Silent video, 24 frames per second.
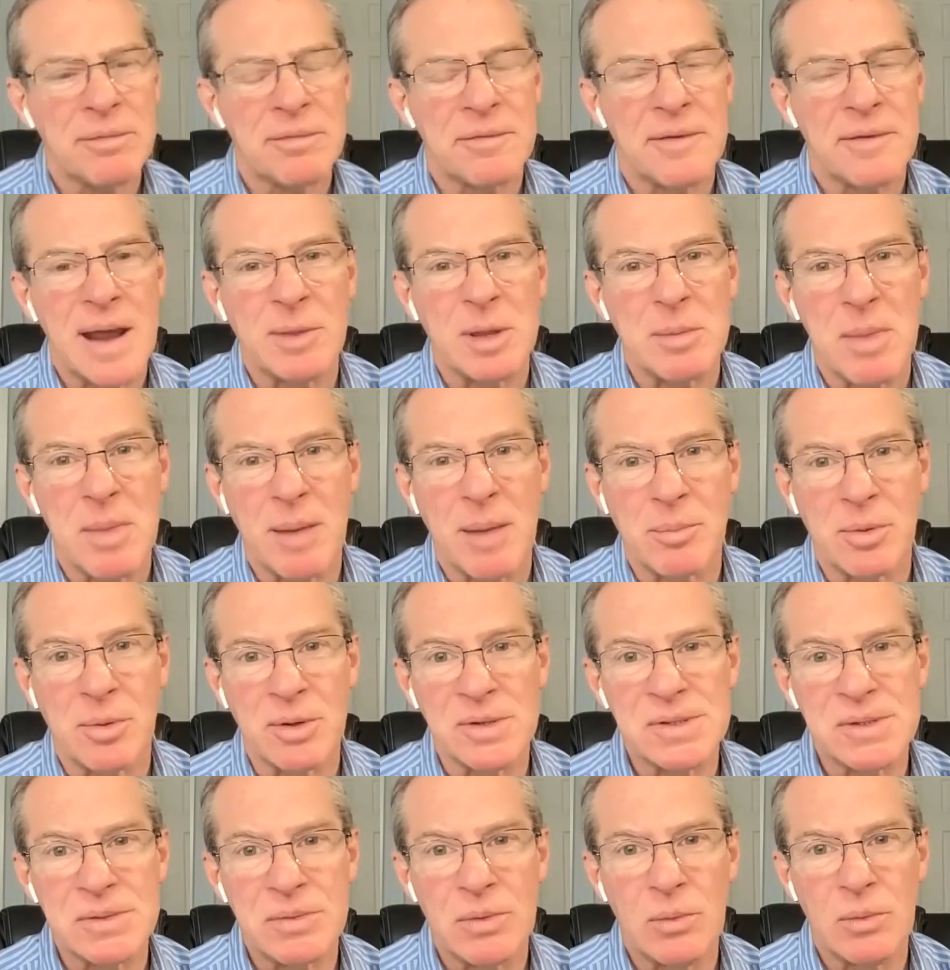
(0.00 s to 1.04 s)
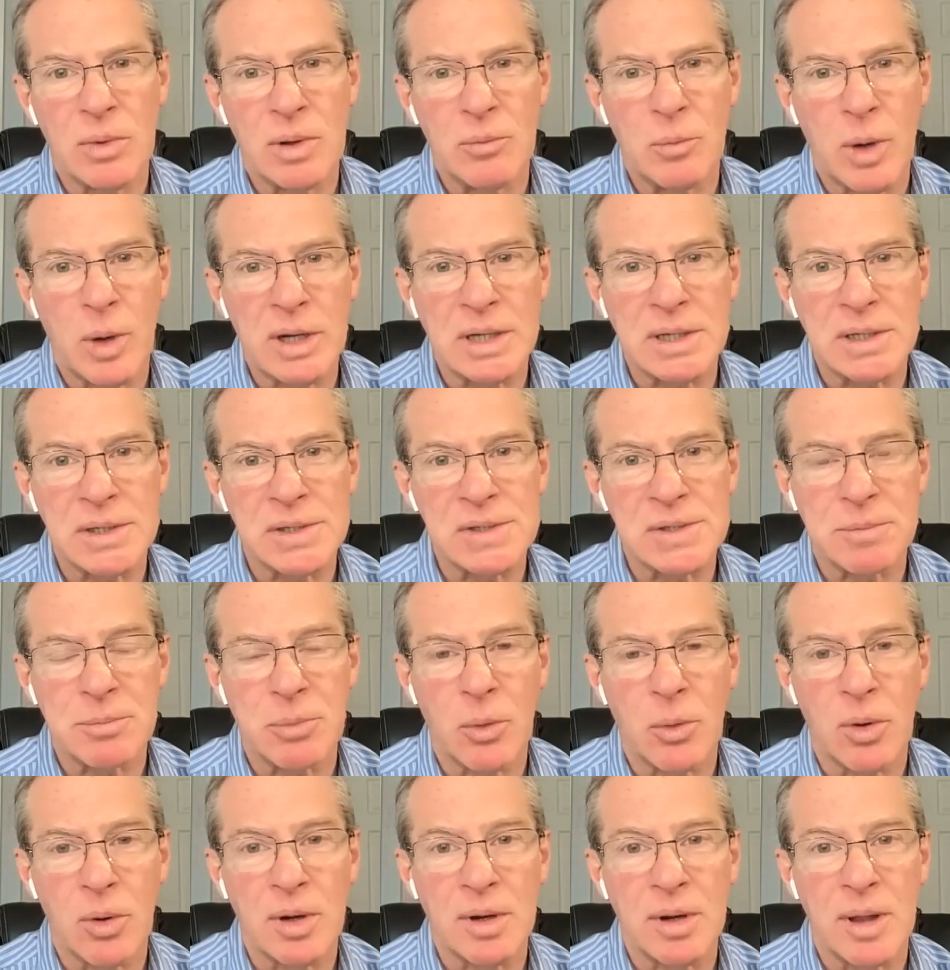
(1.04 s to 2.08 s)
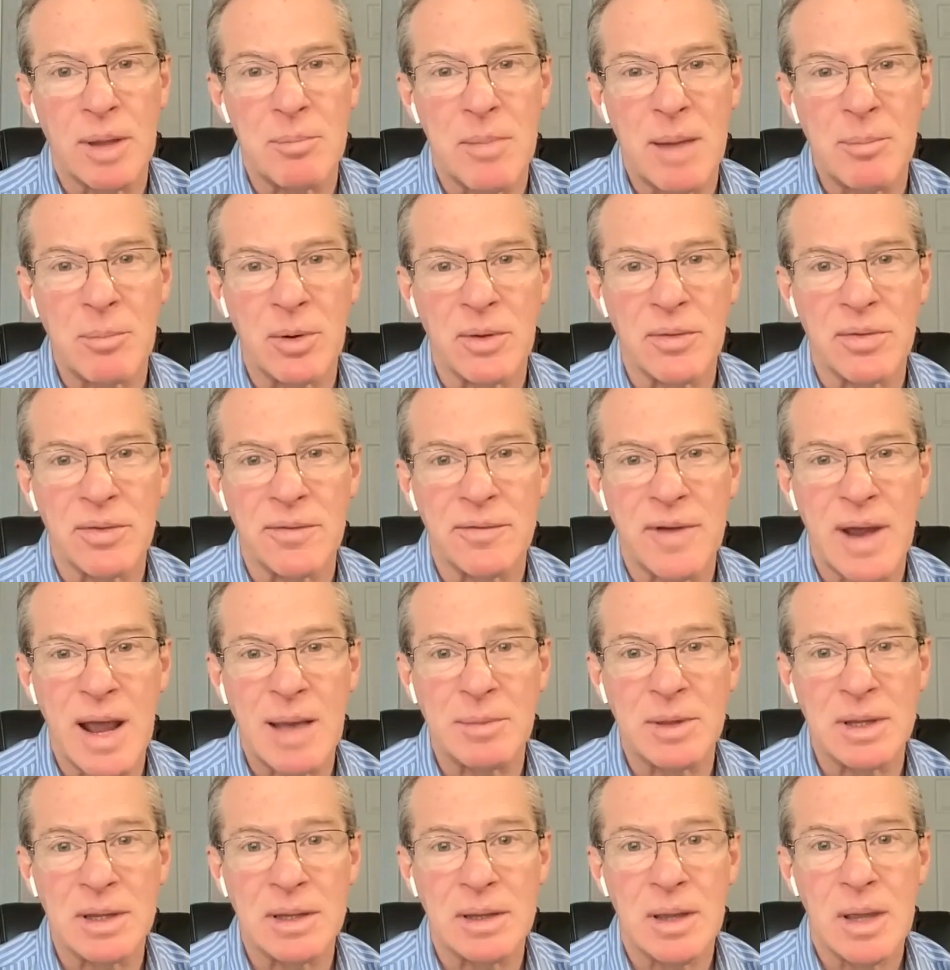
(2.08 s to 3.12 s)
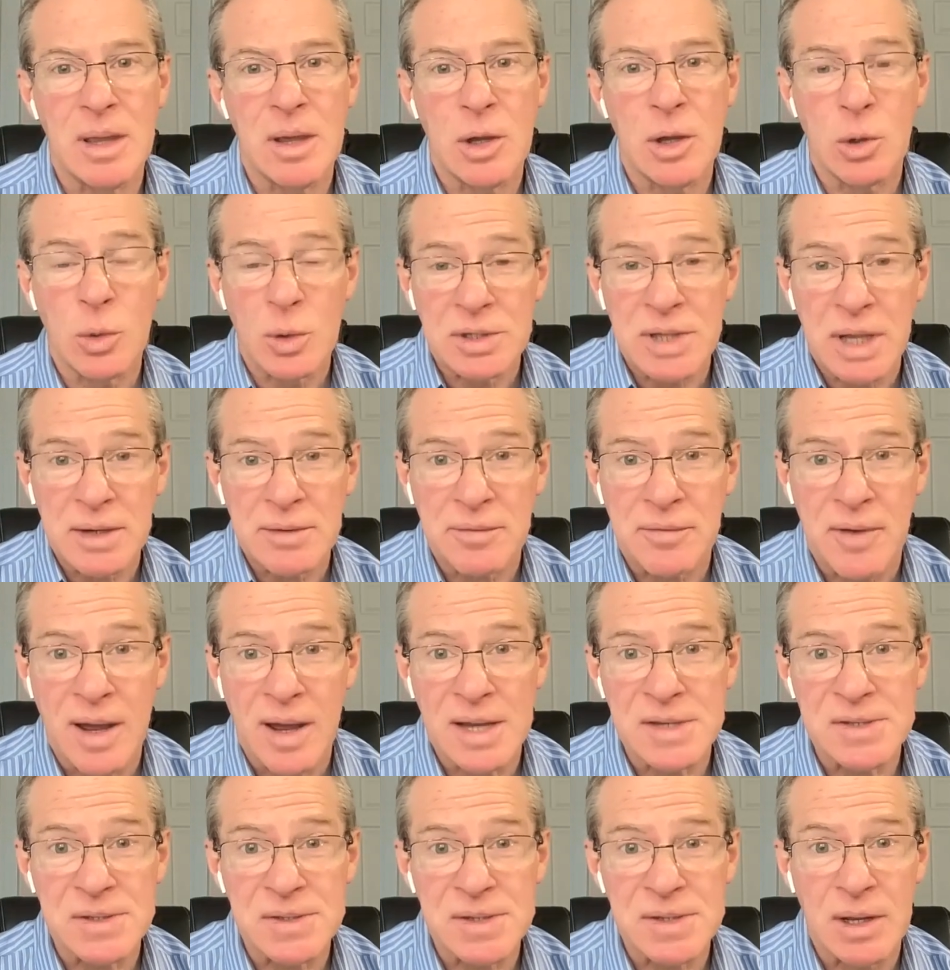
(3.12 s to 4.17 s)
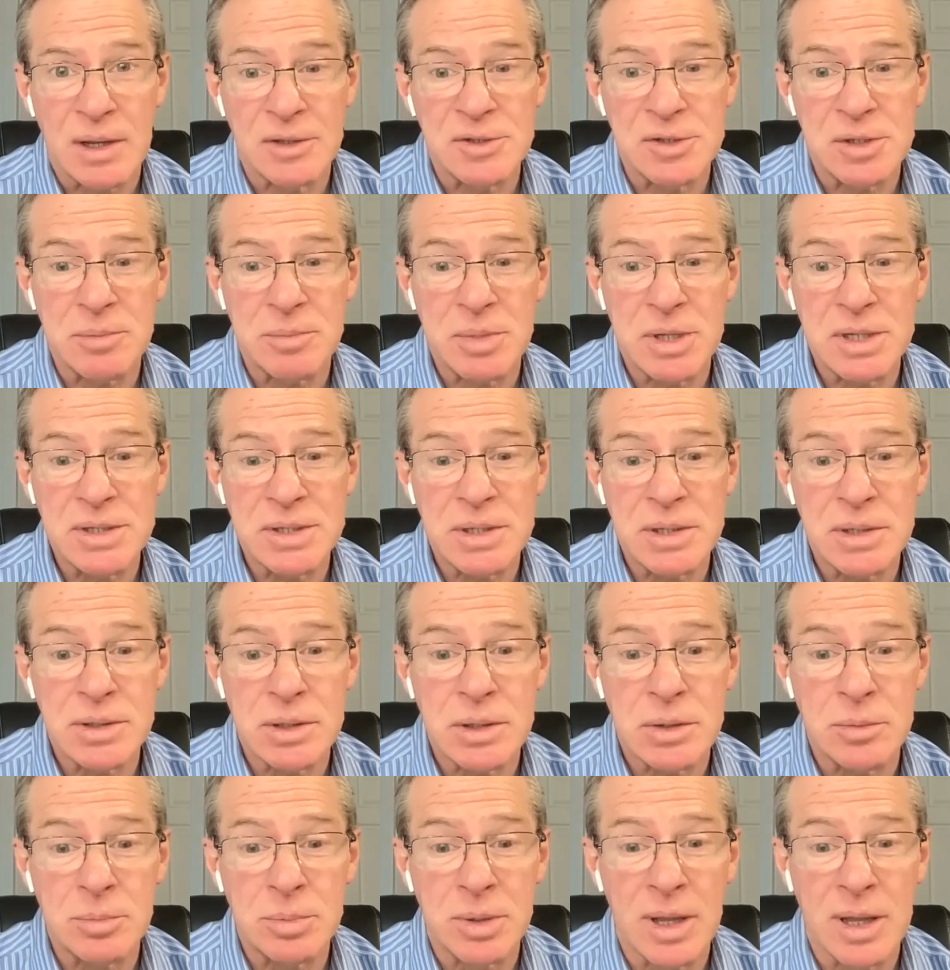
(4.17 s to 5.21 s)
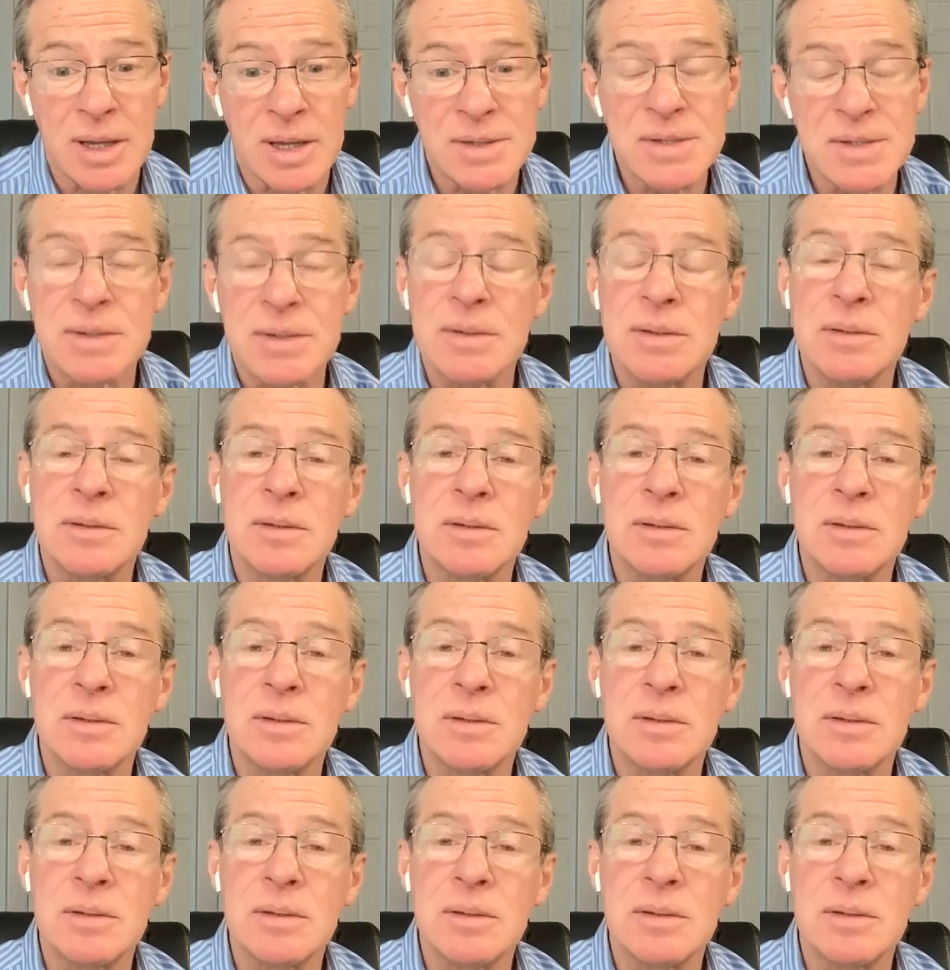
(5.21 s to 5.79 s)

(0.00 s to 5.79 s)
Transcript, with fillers: family members wanting to support a member of the family who identifies as LGBTQ plus?